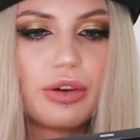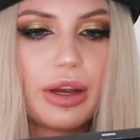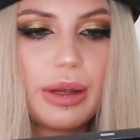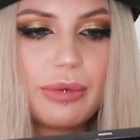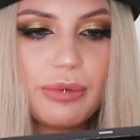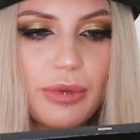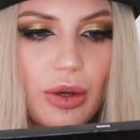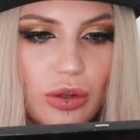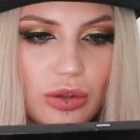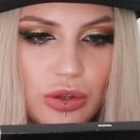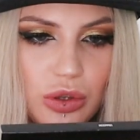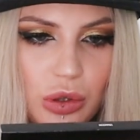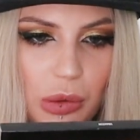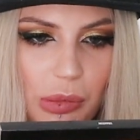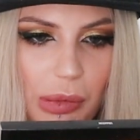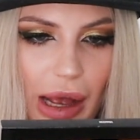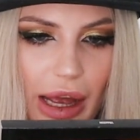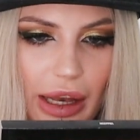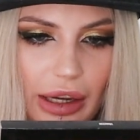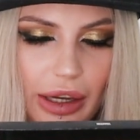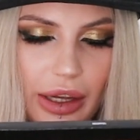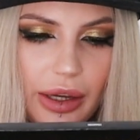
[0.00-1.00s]
cream contour
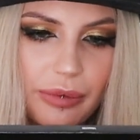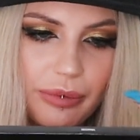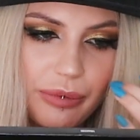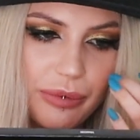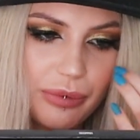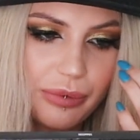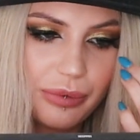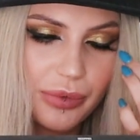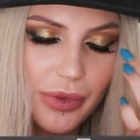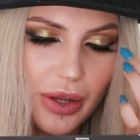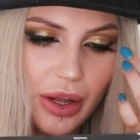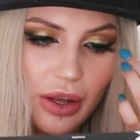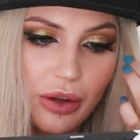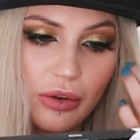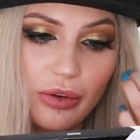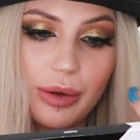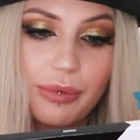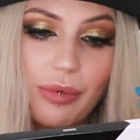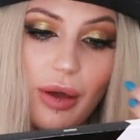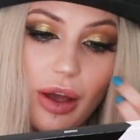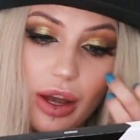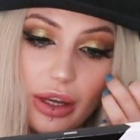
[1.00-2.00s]
palette,
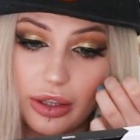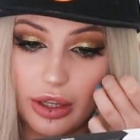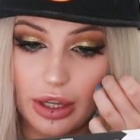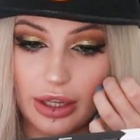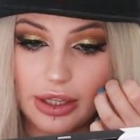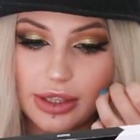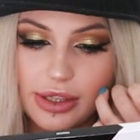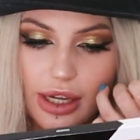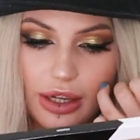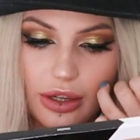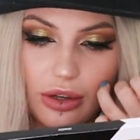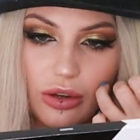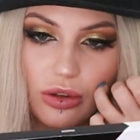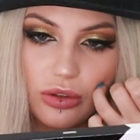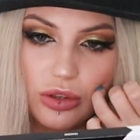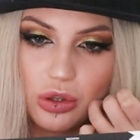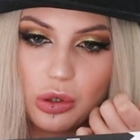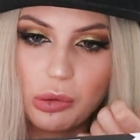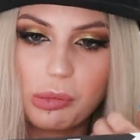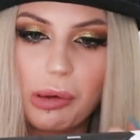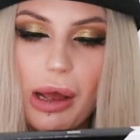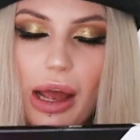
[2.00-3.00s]
cream highlight and contour